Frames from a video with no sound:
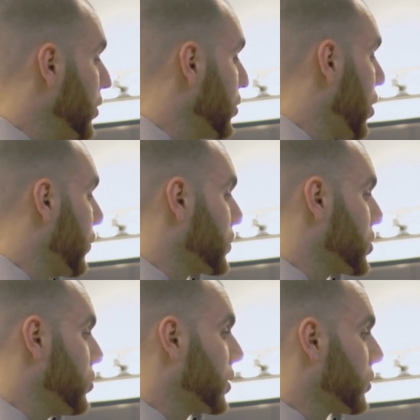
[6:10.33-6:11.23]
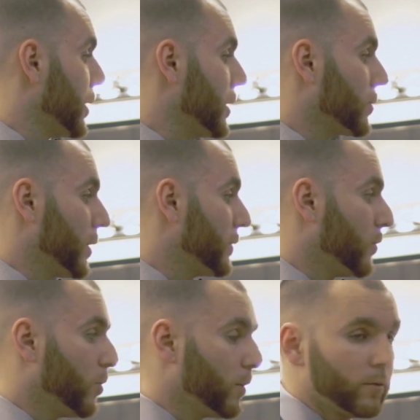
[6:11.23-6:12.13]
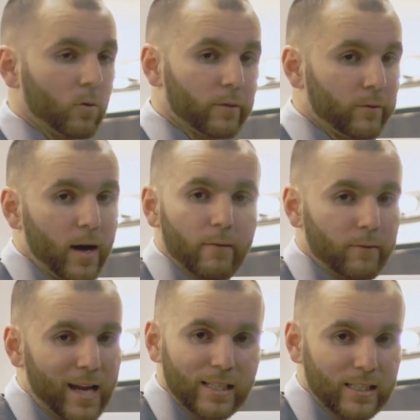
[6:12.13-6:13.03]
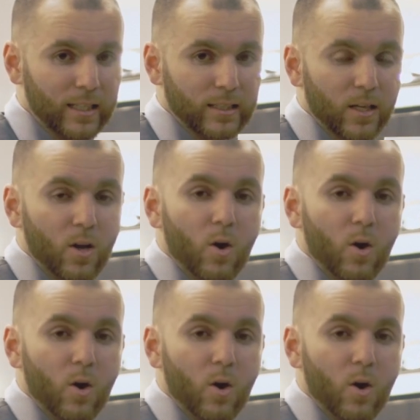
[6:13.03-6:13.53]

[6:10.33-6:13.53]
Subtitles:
you can go from 2 to 3, 3 to 4, 4 to 5, 5 to 6